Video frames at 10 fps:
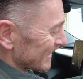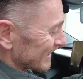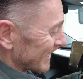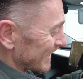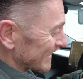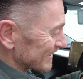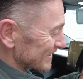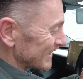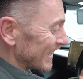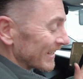there's,
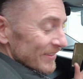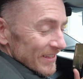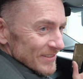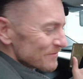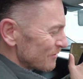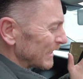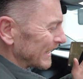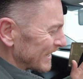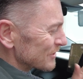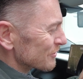yeah, there's some really
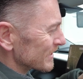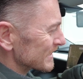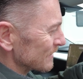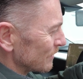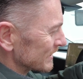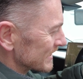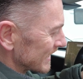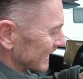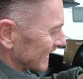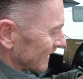interesting ones
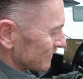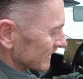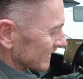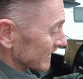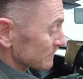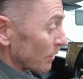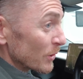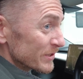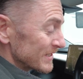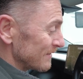here. I mean, there's
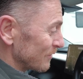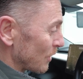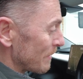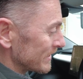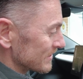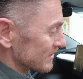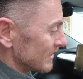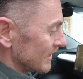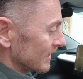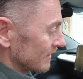positive comments.
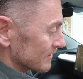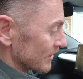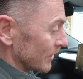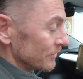So